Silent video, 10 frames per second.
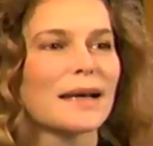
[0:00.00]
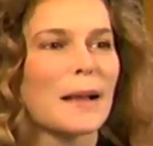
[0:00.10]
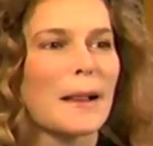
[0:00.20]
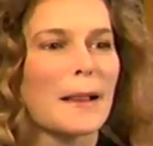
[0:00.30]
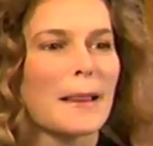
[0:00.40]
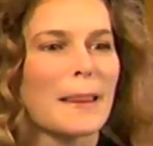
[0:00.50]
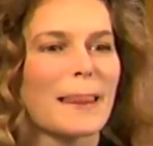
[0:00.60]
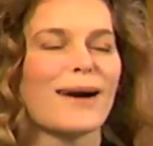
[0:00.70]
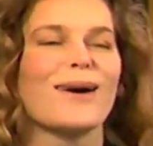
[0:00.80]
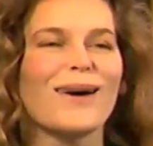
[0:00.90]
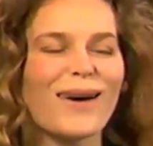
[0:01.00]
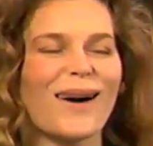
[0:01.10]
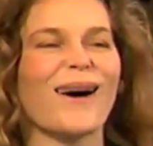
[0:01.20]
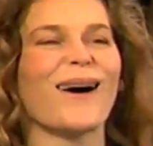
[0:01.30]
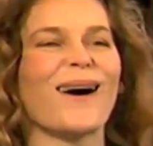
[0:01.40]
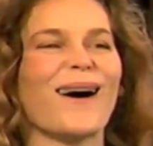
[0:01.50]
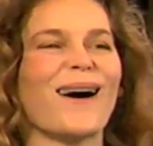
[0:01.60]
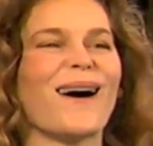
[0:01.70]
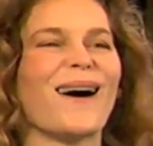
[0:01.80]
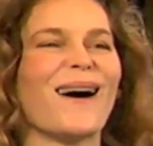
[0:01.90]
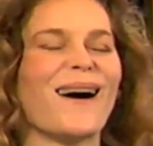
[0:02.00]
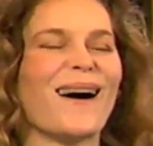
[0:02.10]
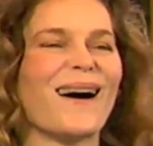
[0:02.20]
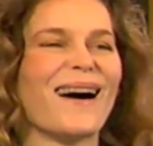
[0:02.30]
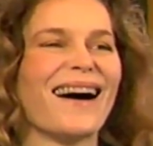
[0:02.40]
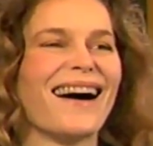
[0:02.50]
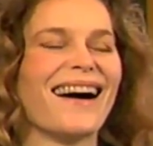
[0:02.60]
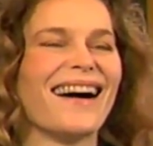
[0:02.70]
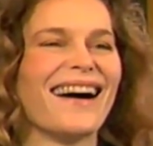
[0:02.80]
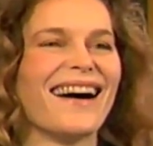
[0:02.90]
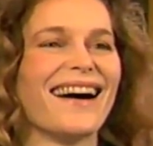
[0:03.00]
After seeing in the movie theater, what was the one thing that stuck with you?